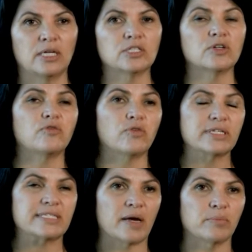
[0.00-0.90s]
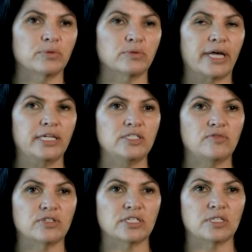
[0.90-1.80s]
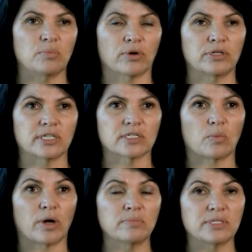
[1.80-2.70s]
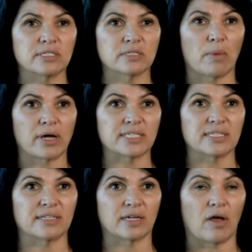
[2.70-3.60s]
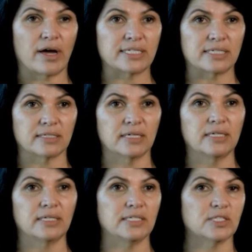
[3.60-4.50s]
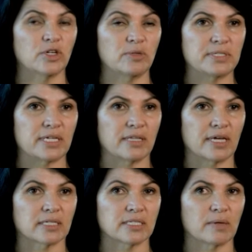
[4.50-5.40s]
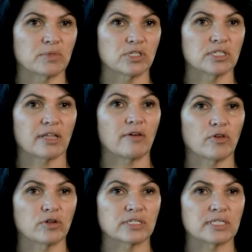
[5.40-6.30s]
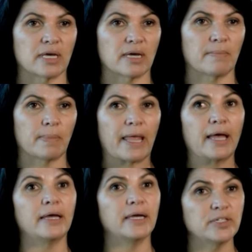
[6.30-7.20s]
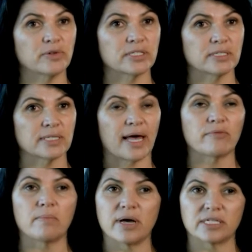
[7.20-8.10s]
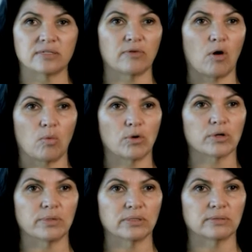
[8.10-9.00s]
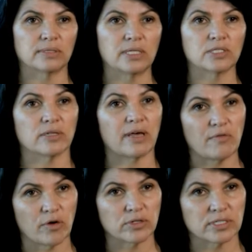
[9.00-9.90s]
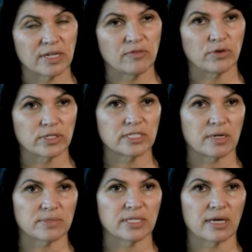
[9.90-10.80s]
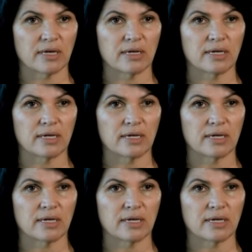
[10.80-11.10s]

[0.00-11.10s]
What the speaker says: So for example, energy efficiency projects, one business might see that lighting is 30% of their consumption, so they focus there. Hairdressers have a massive hot water bill, so they focus their first steps there.